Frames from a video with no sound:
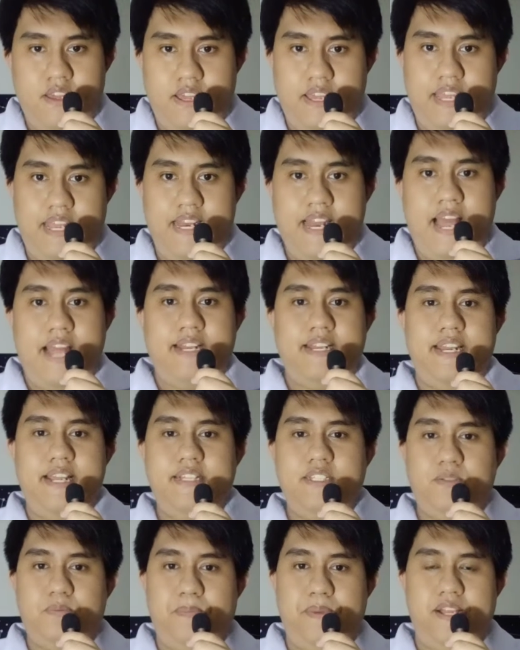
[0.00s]
In handling
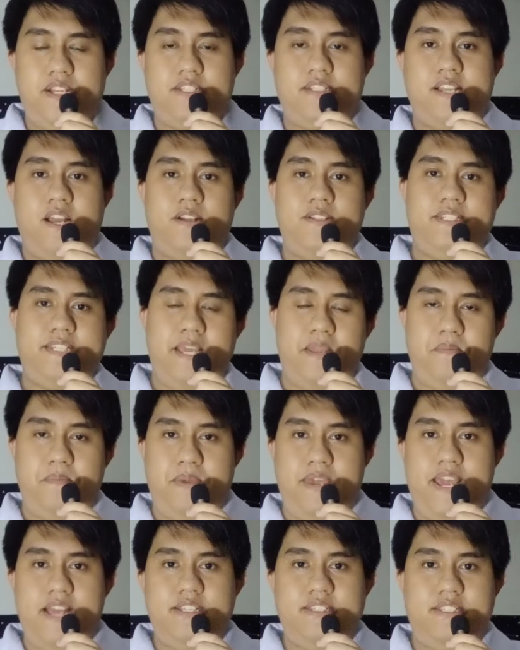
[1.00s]
spills outside
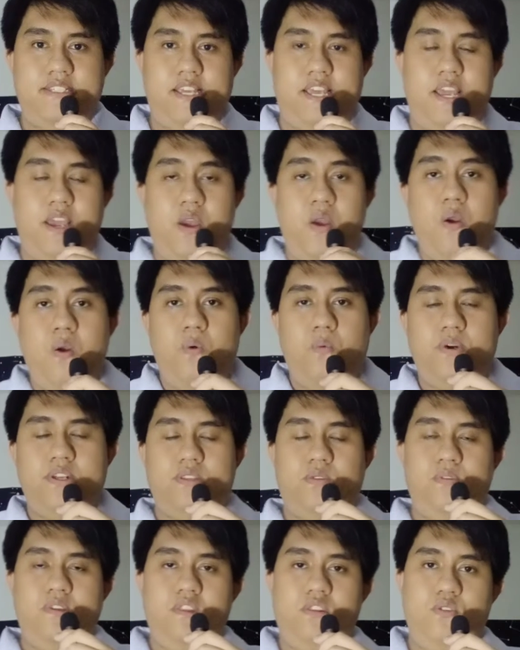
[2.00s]
BSC, what
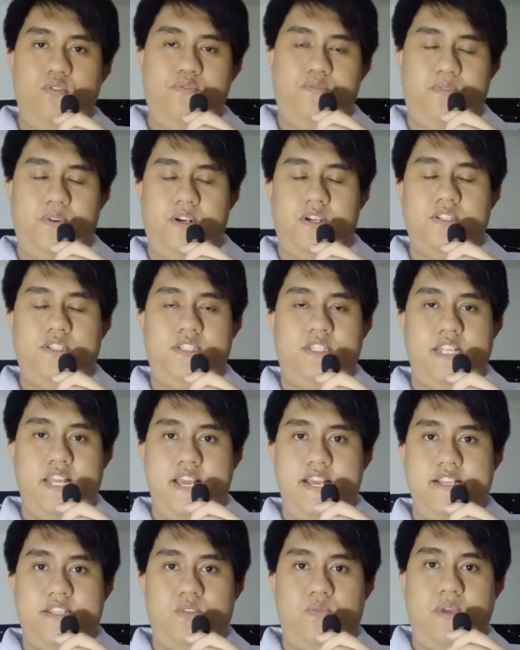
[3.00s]
we do first
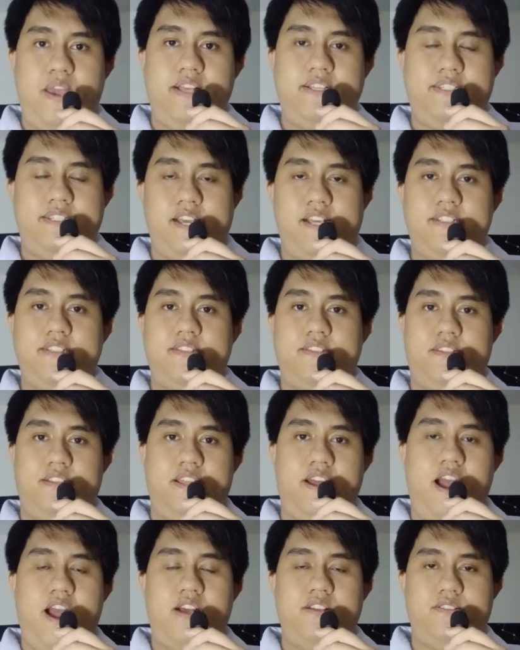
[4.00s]
is we assess the
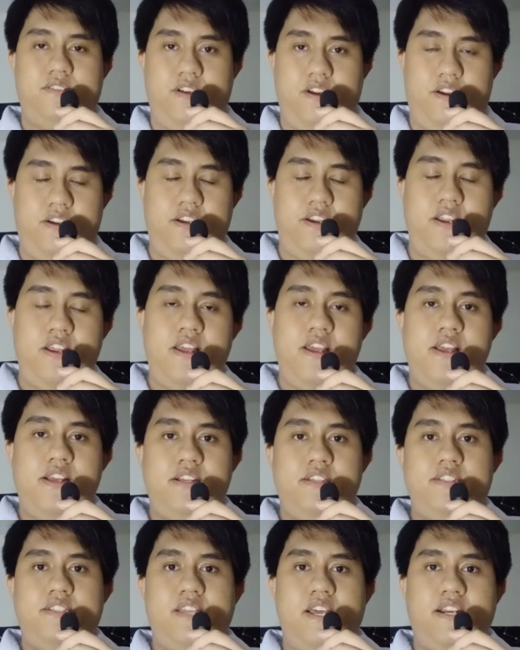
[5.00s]
hazard.
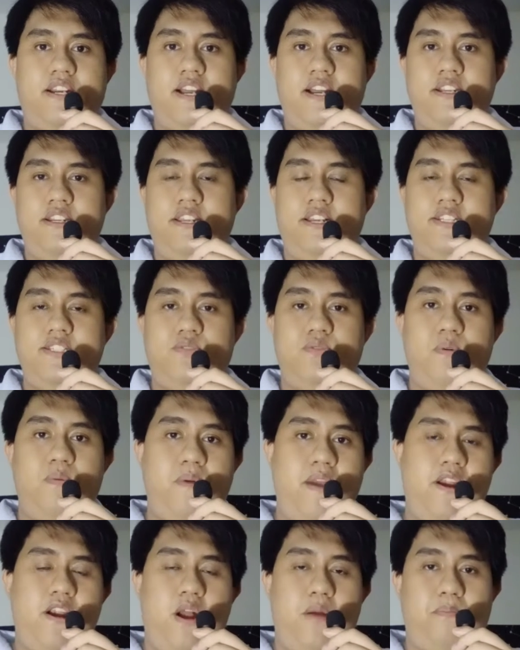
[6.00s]
Second is we
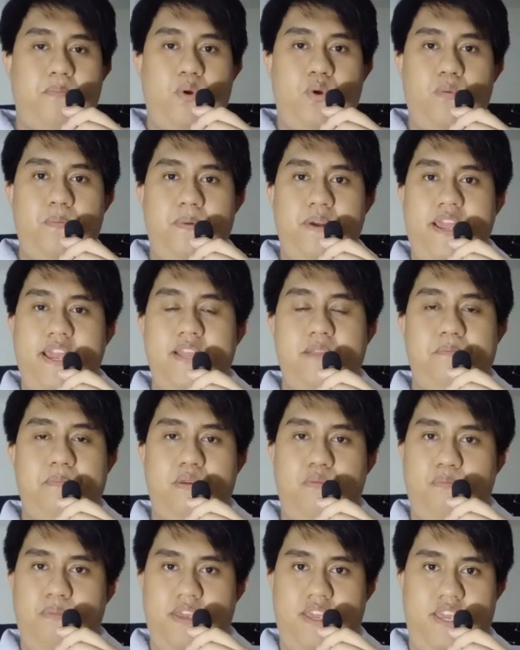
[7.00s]
wear appropriate
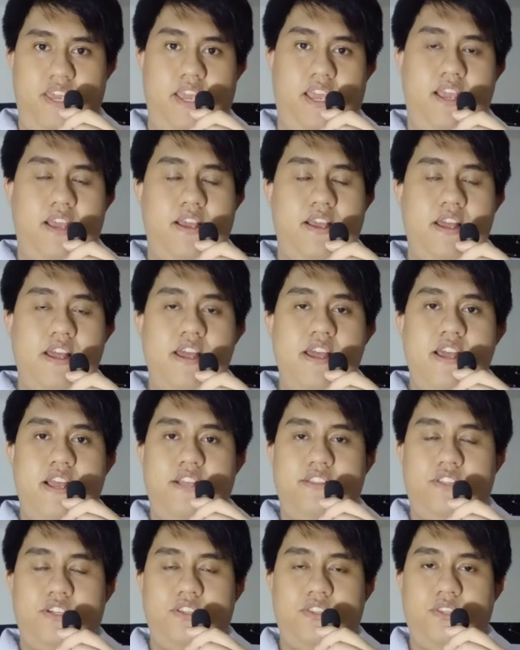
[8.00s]
PPE.
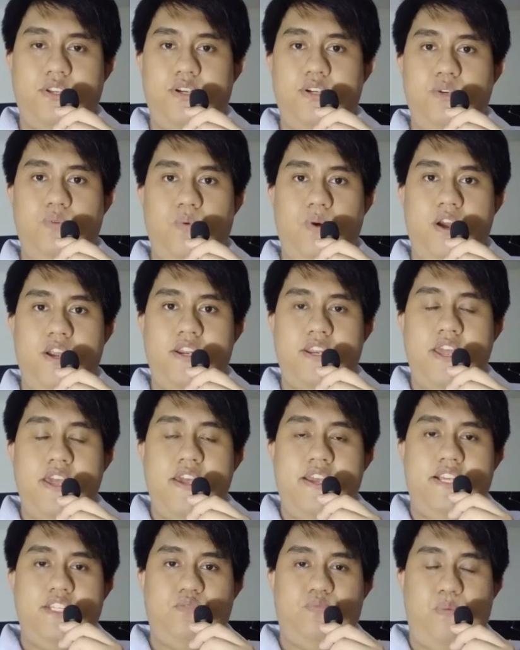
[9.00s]
And the third one
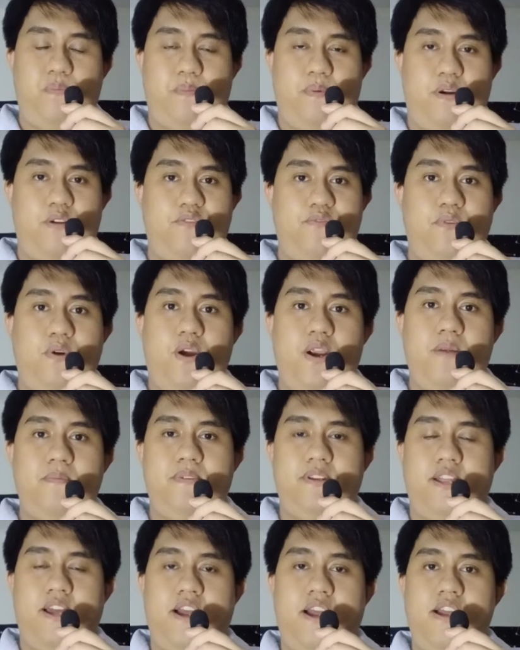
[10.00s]
is we perform
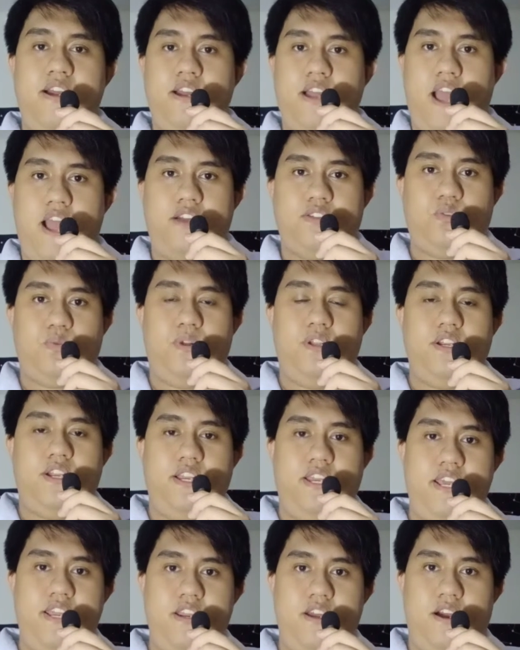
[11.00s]
the actual
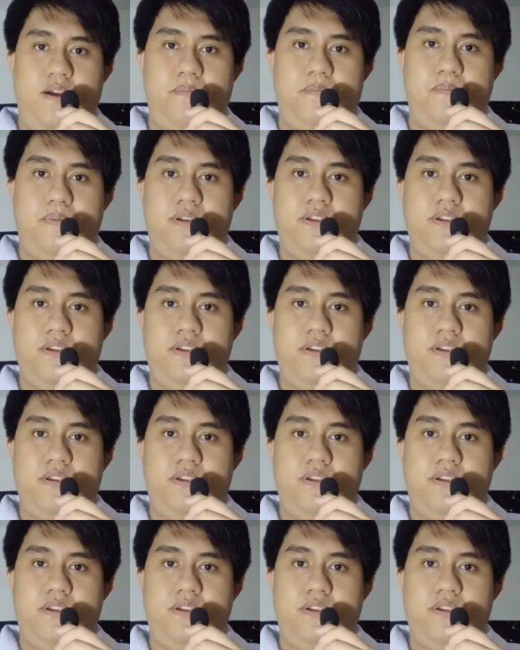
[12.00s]
cleanup.